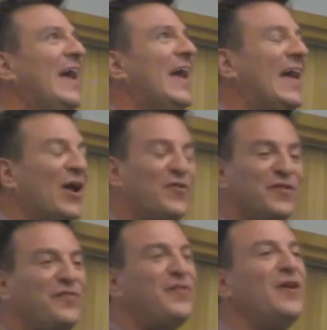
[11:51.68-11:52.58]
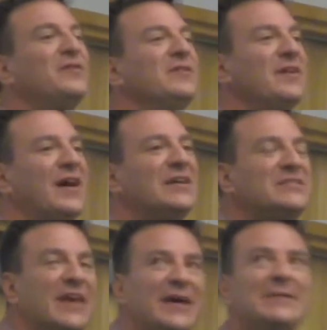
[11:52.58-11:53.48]
And over the phone, I
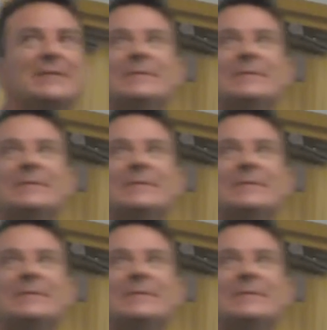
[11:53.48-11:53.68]
said,